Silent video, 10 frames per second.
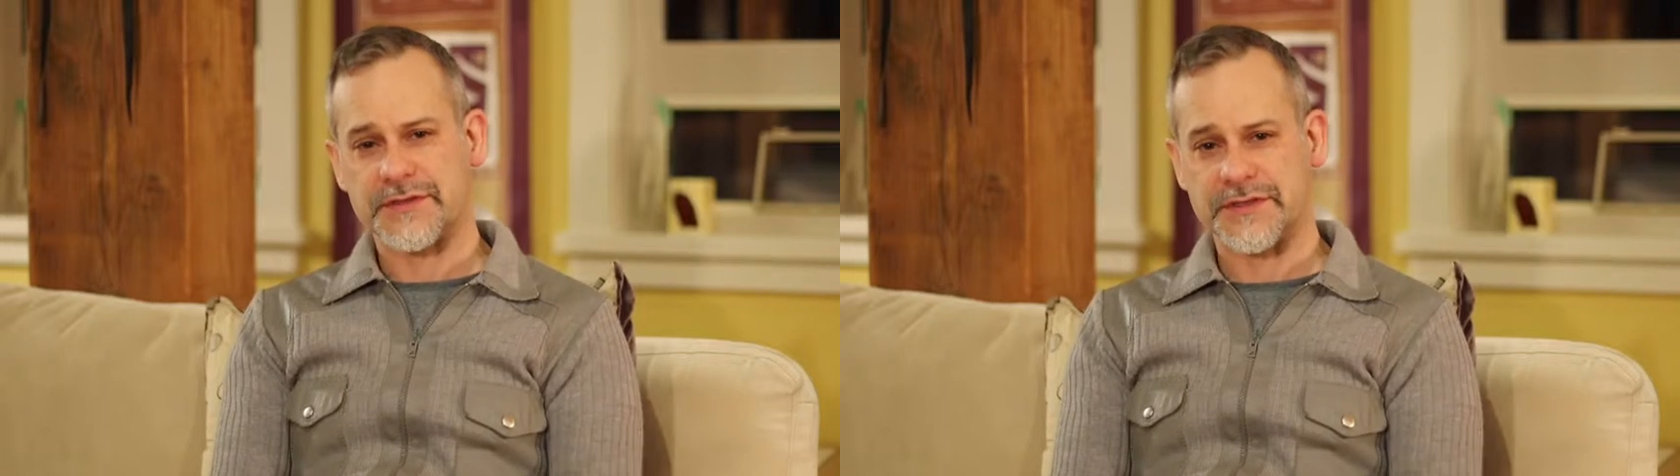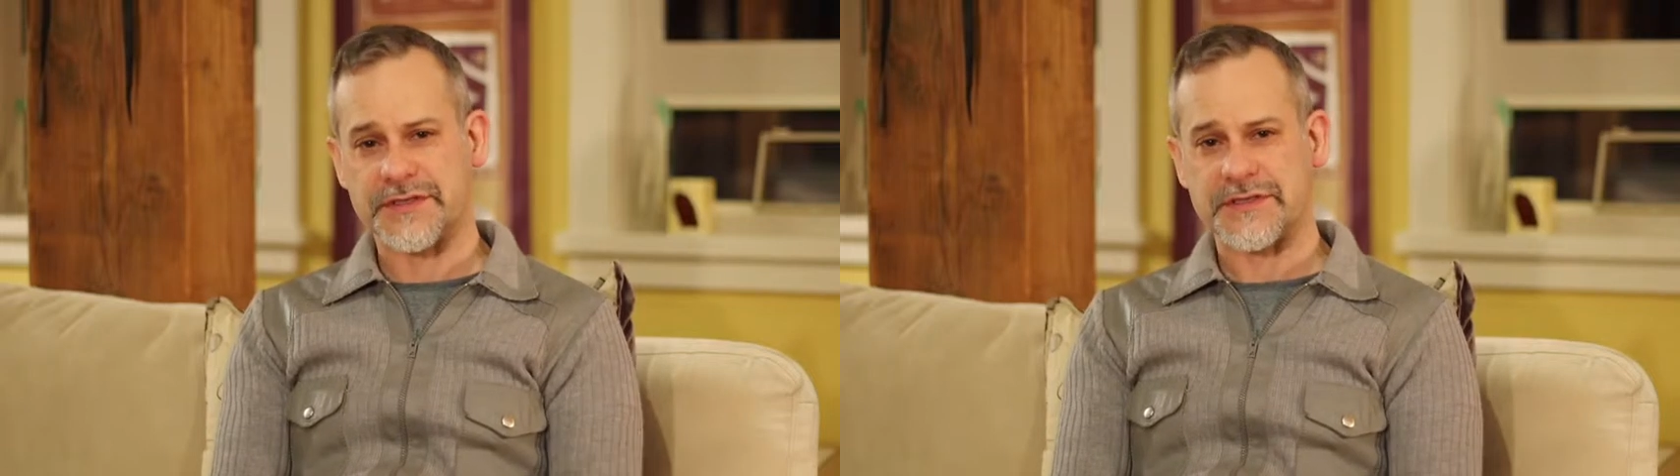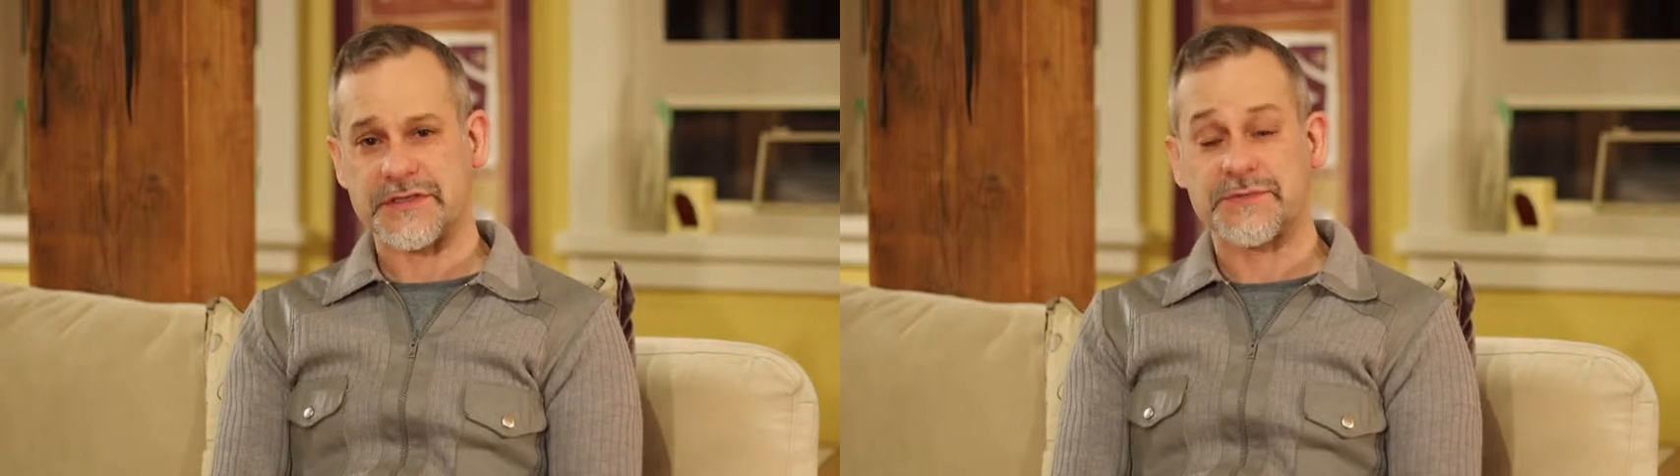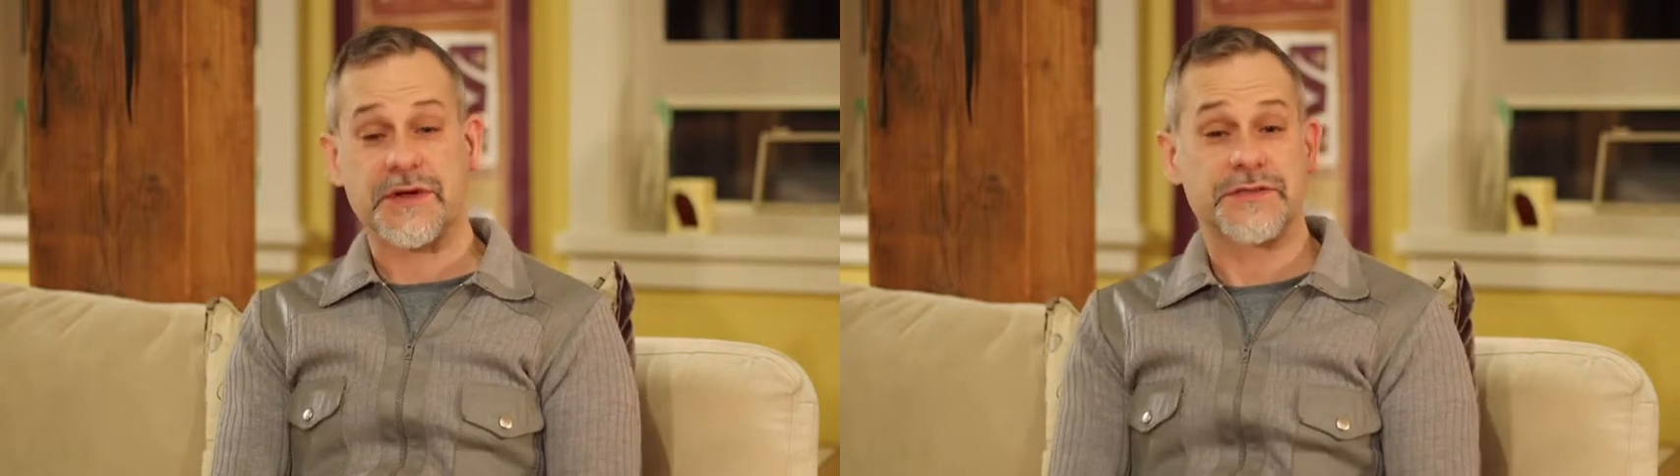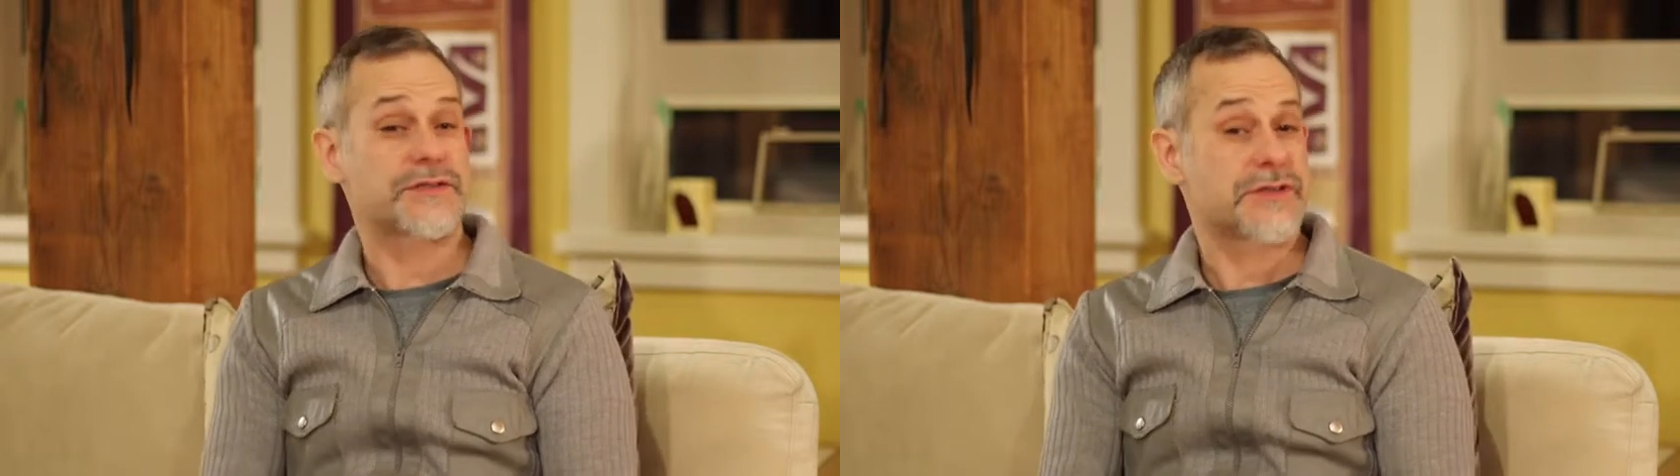diseases
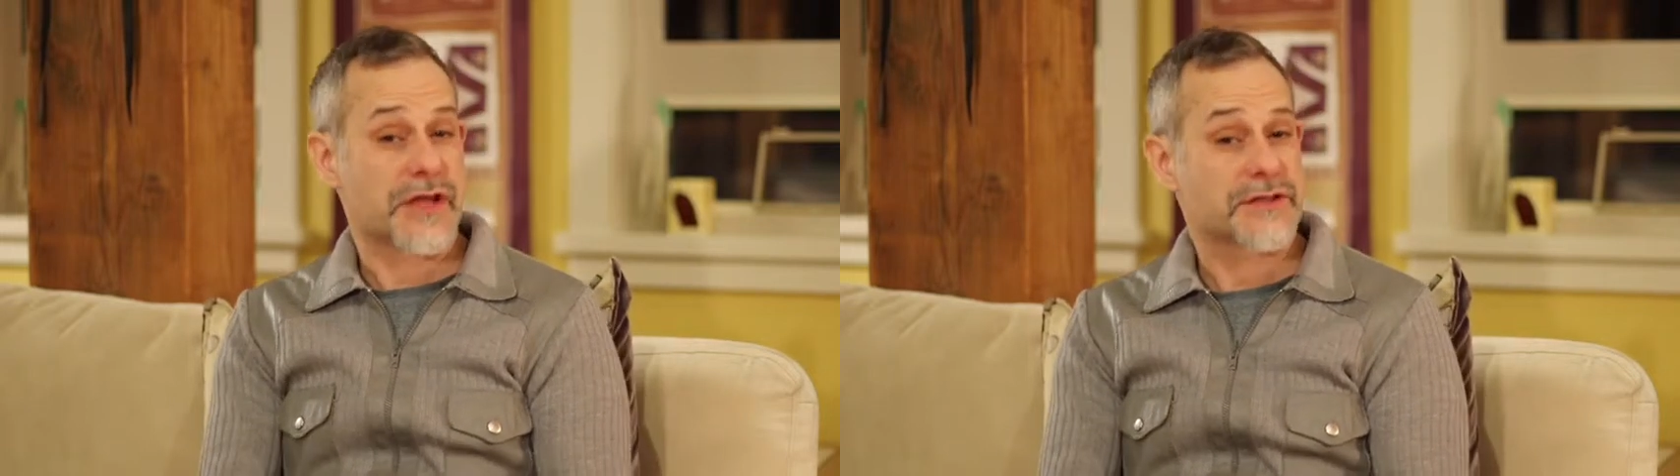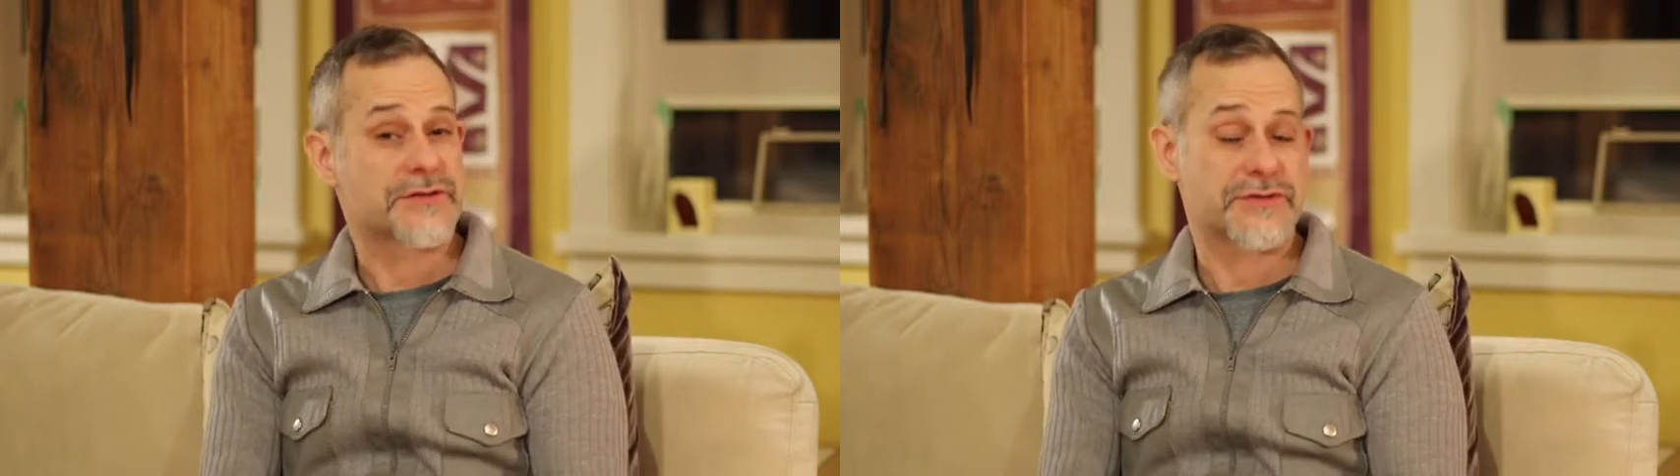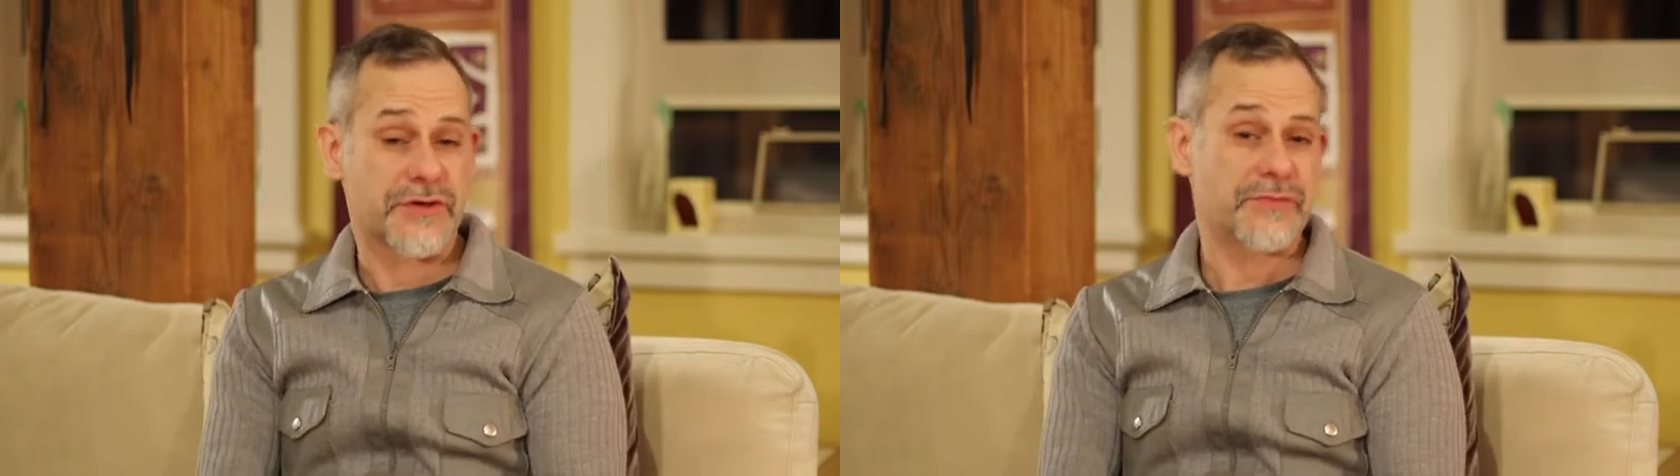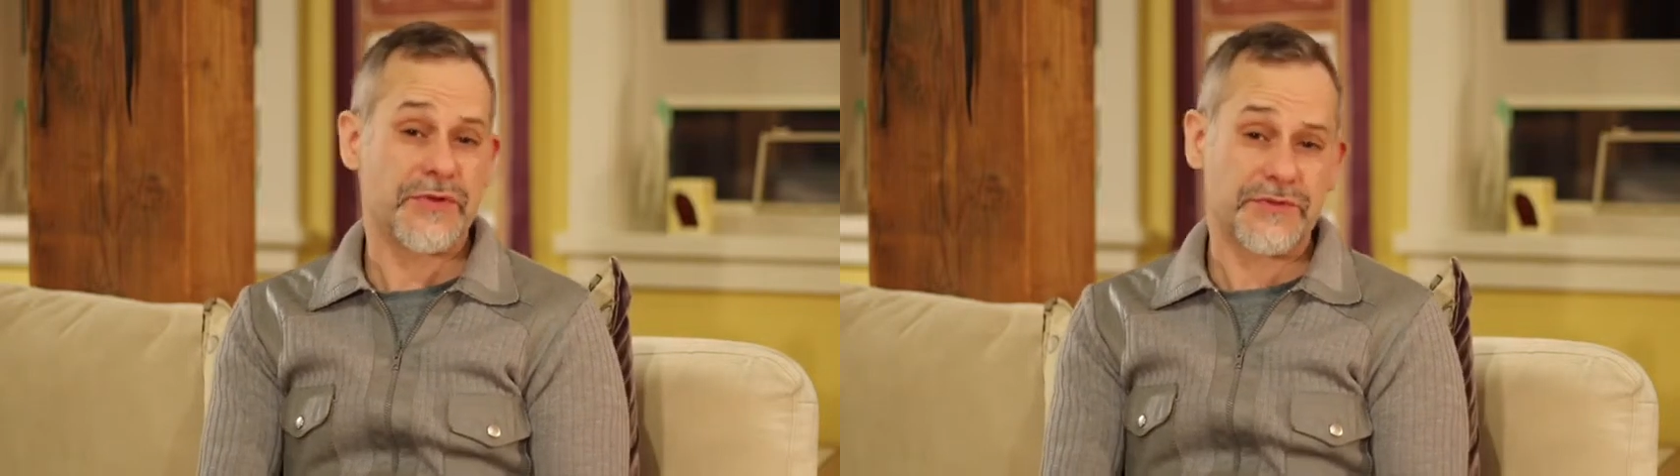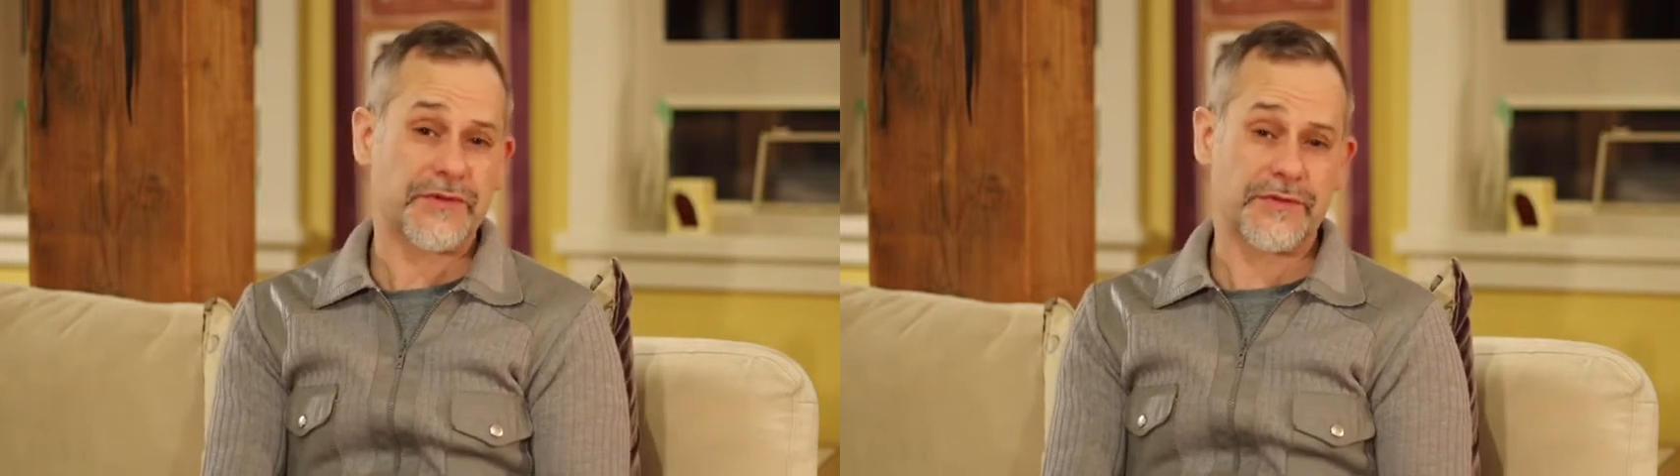because it challenges your
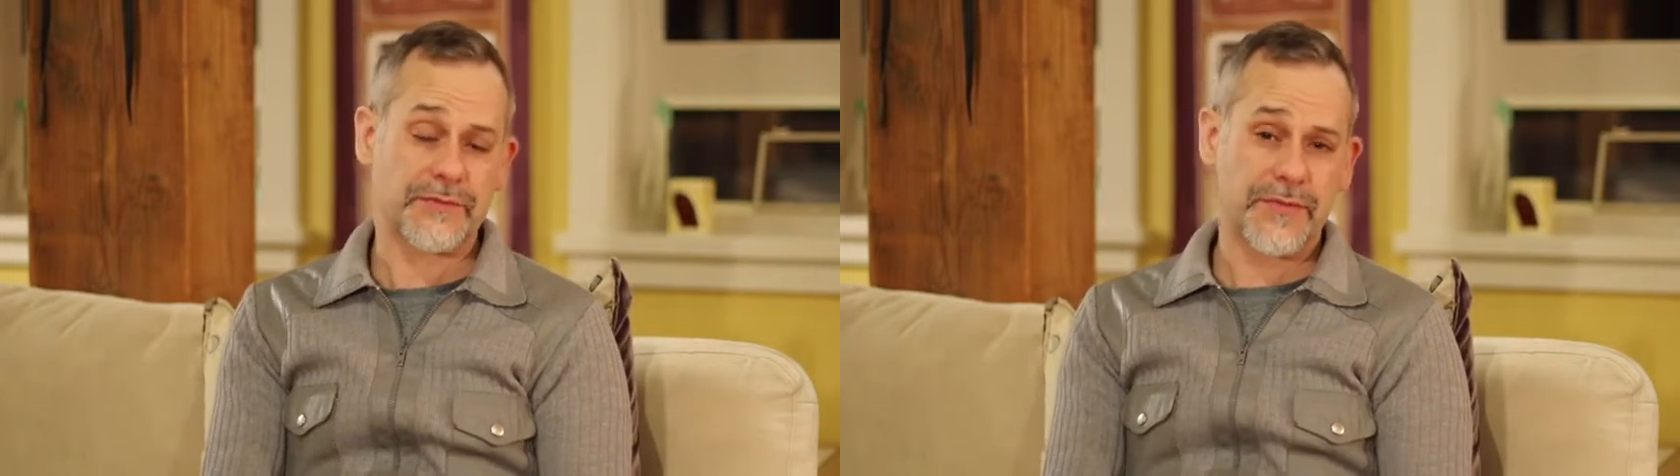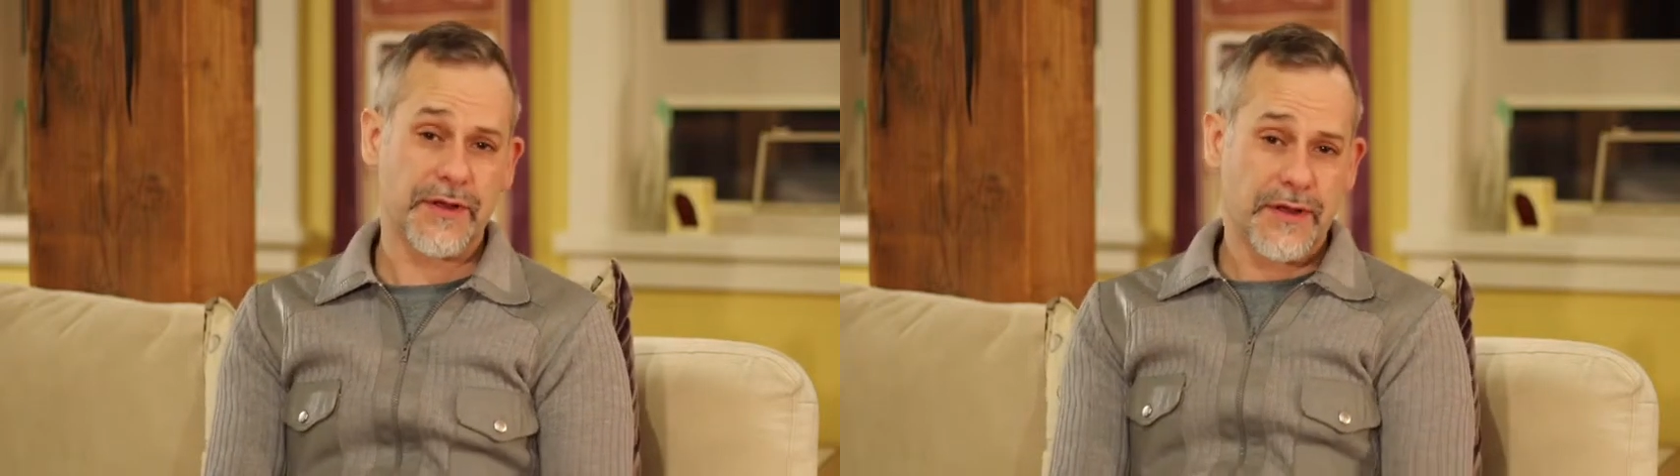immune system.